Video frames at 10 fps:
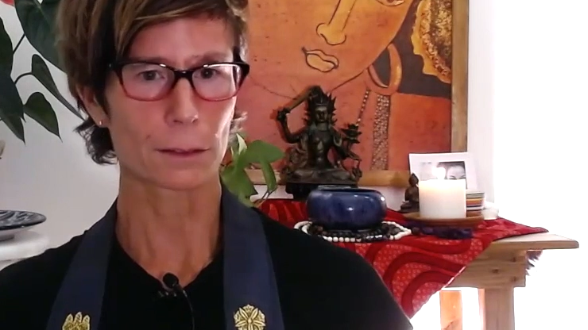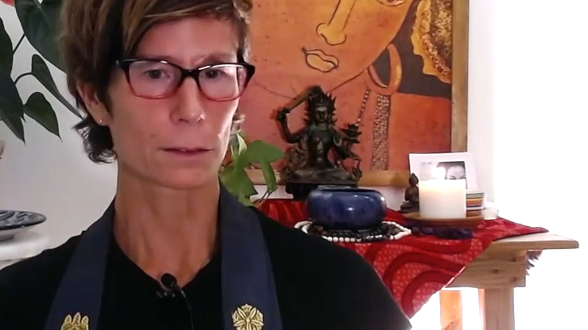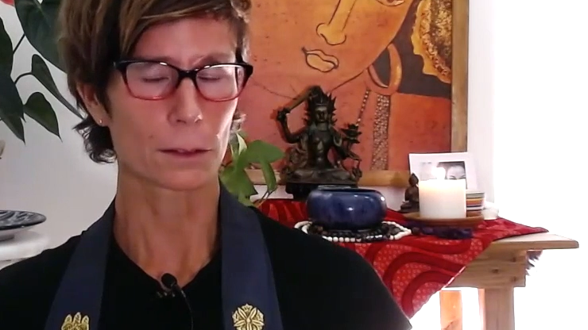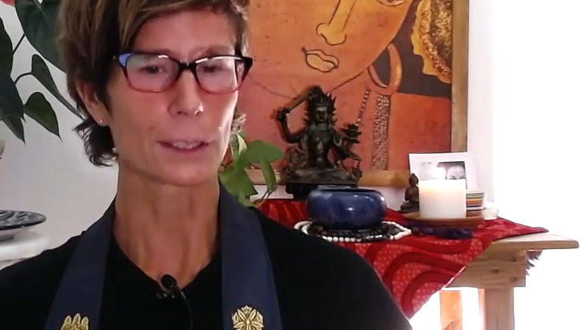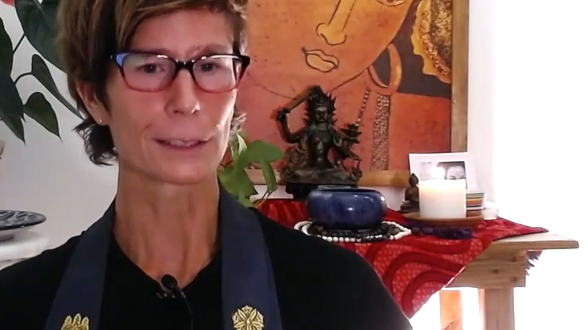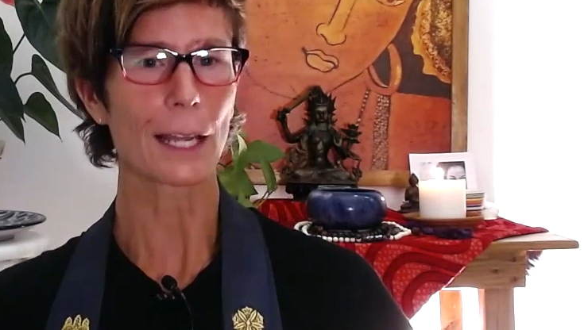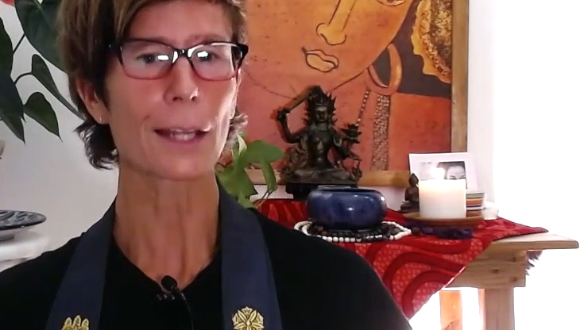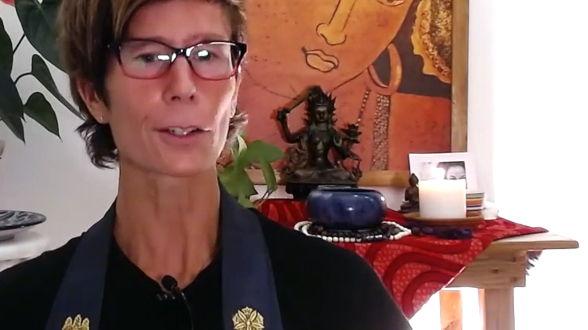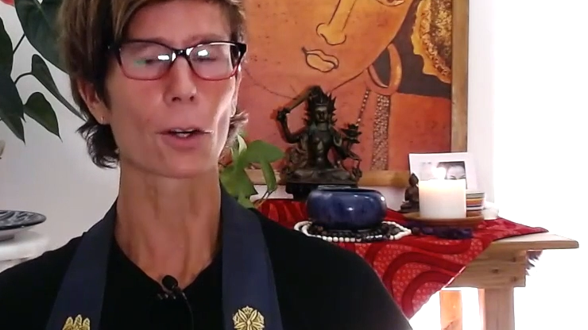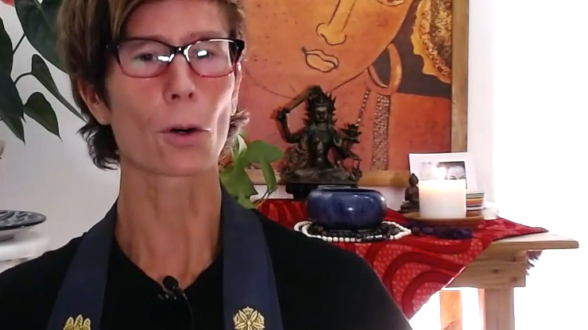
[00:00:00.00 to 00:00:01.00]

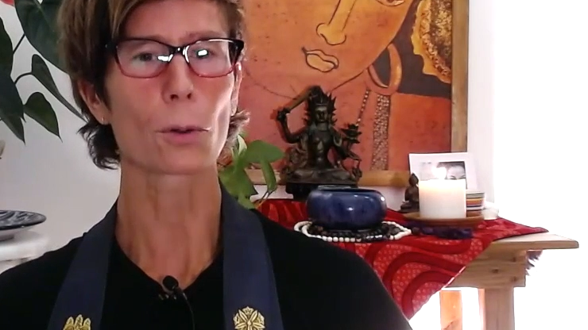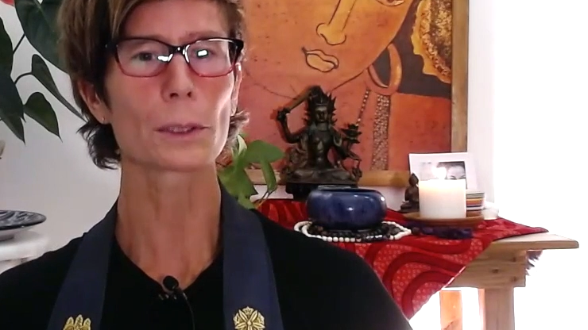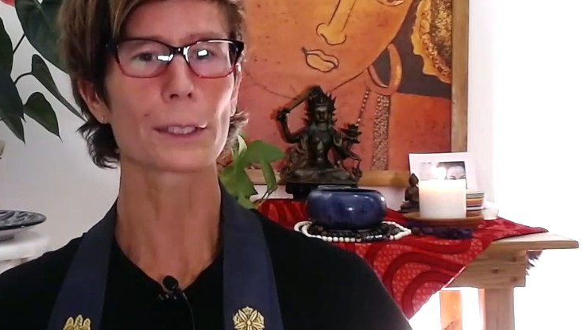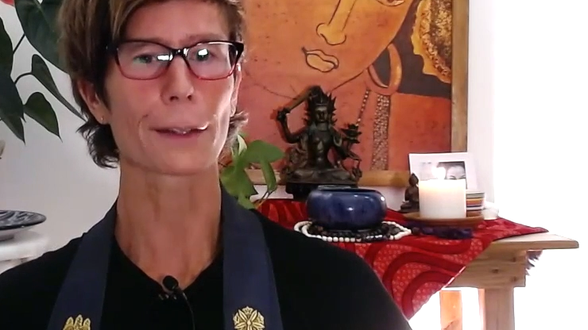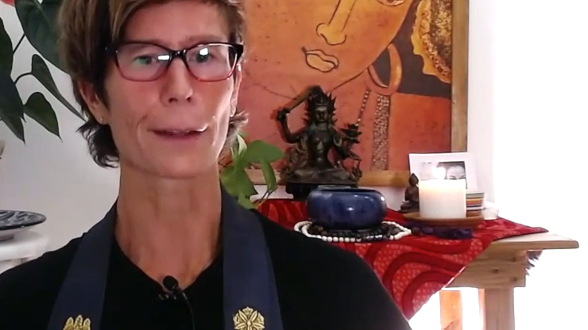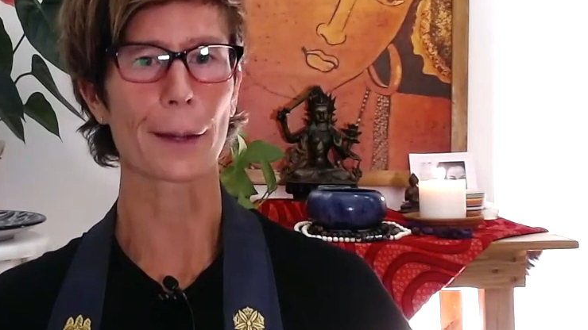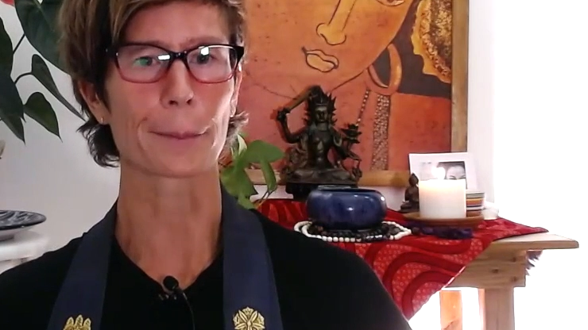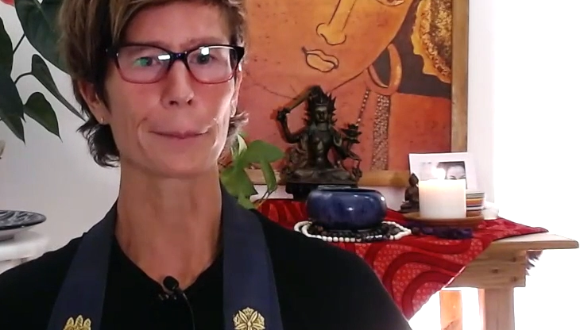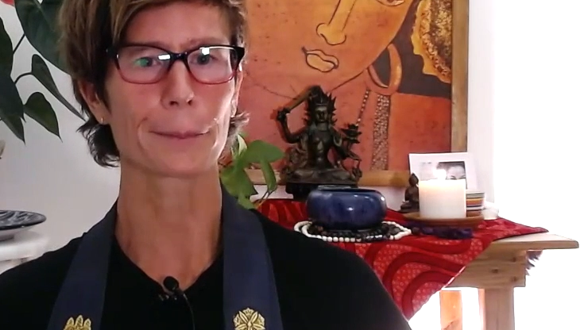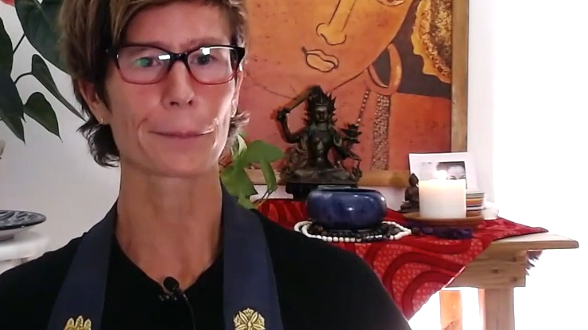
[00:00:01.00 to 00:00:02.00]
container holding
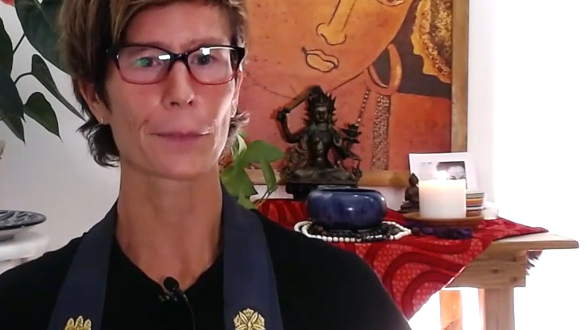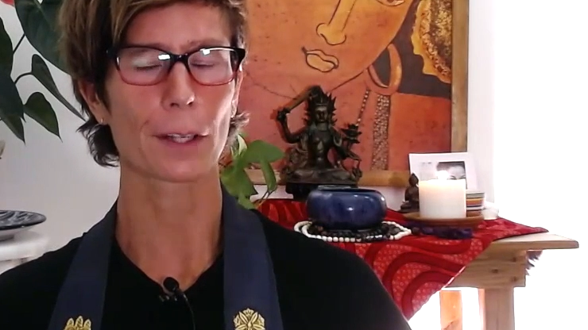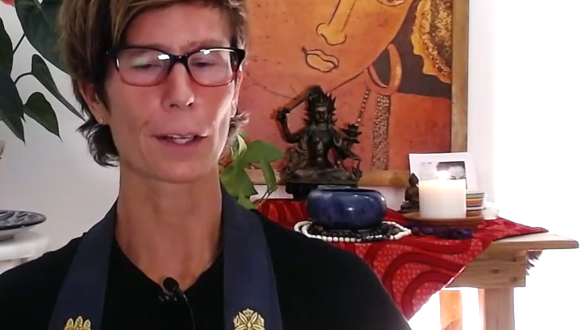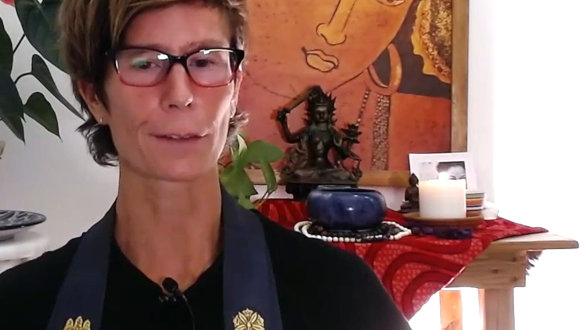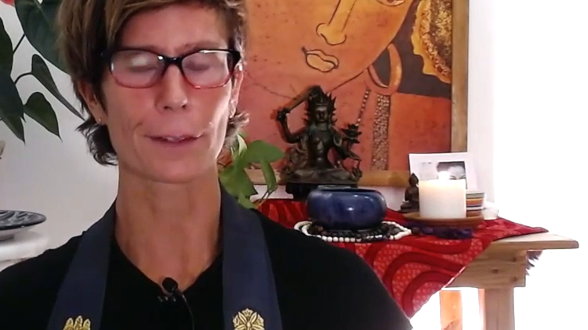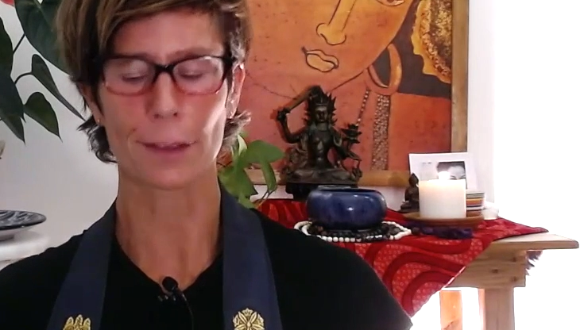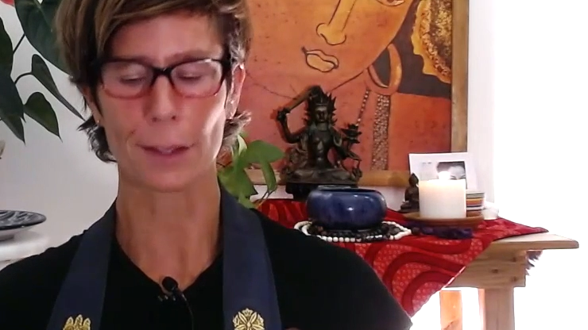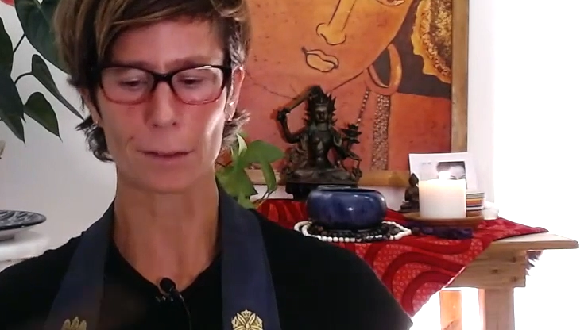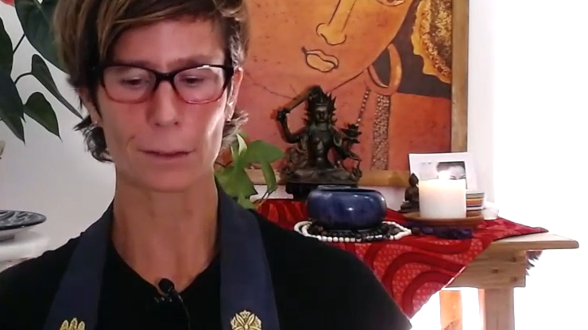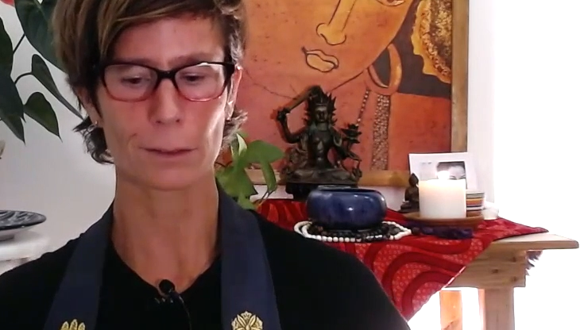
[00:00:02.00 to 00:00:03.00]
them,
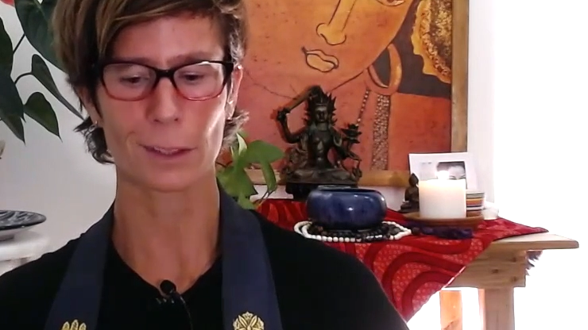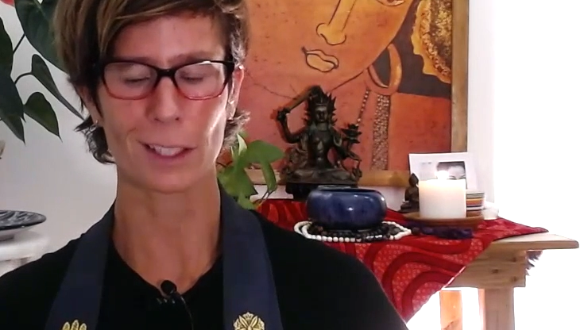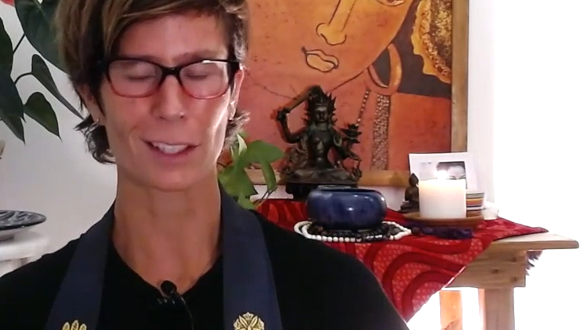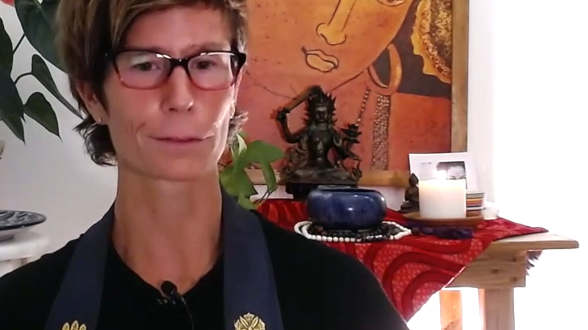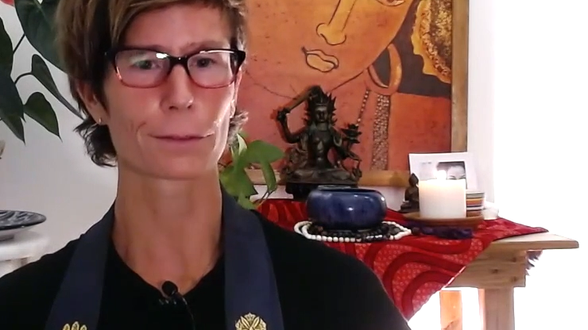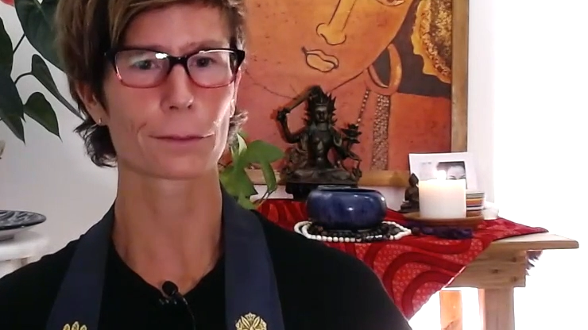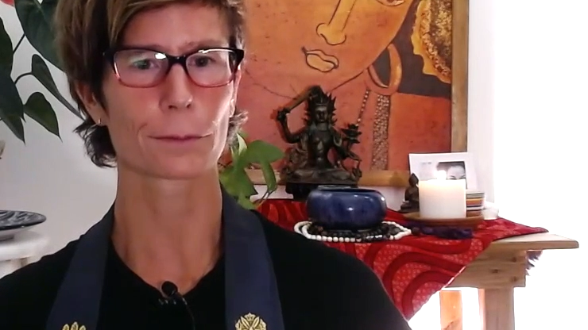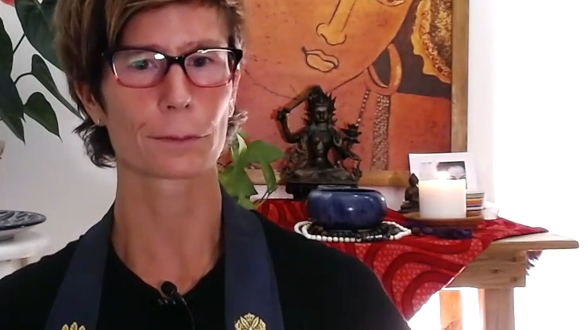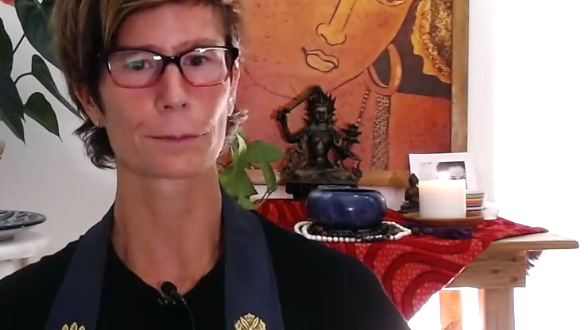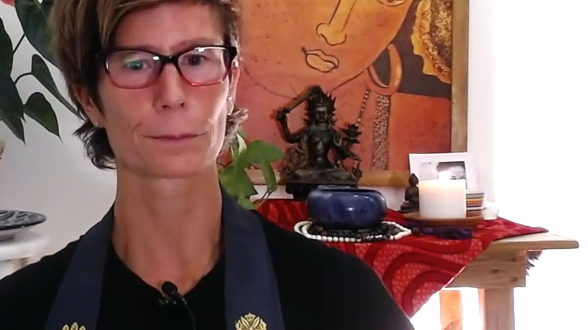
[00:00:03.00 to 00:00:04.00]
everything kind of
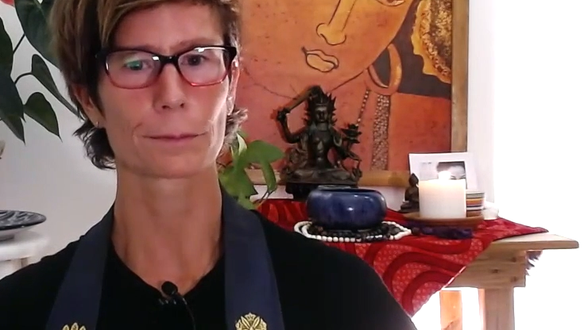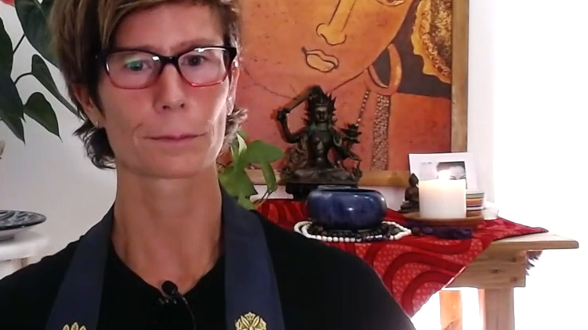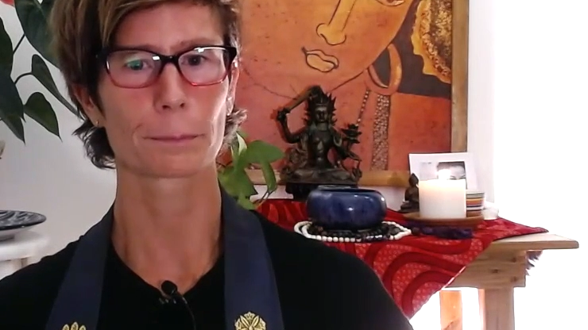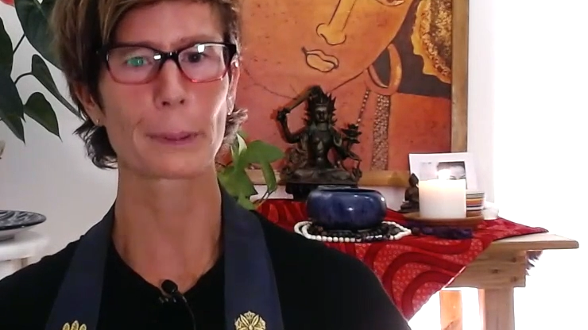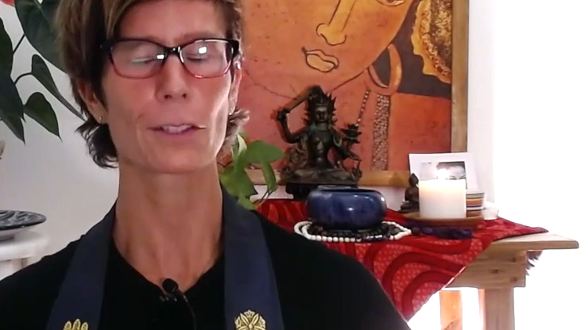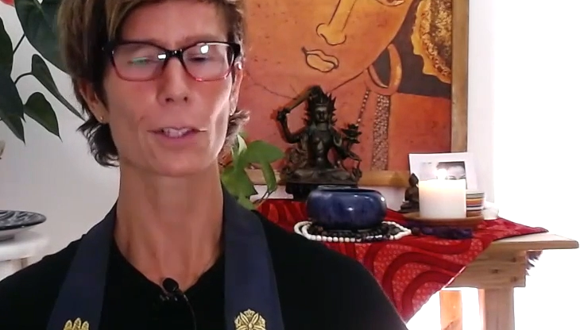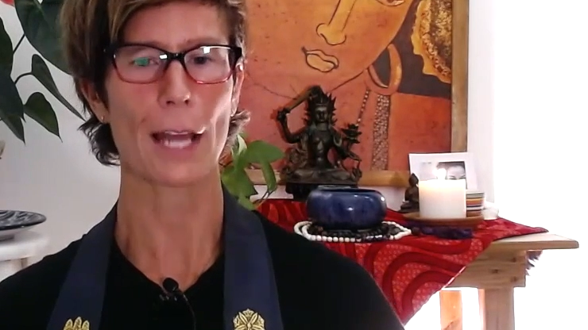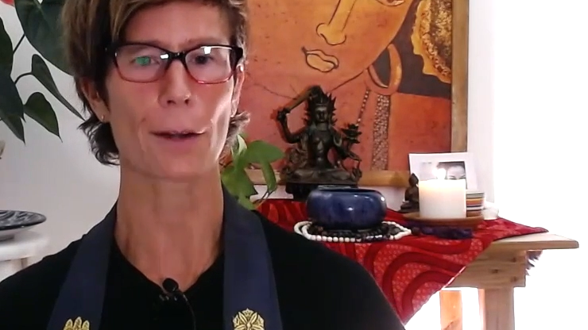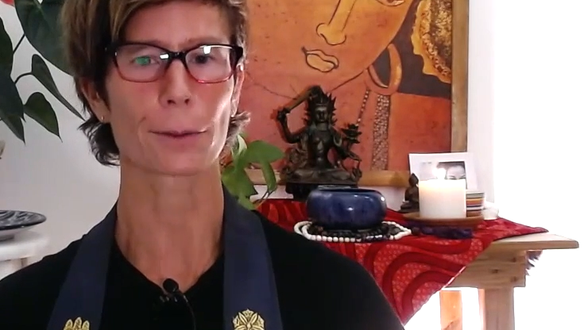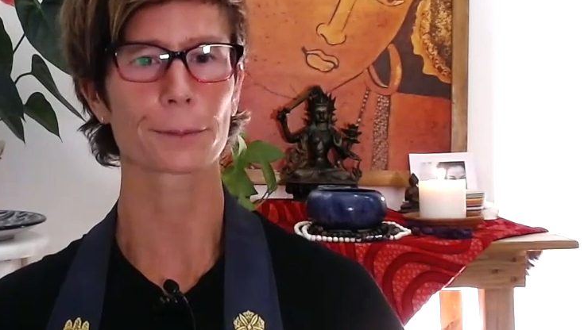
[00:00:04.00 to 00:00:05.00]
petered out.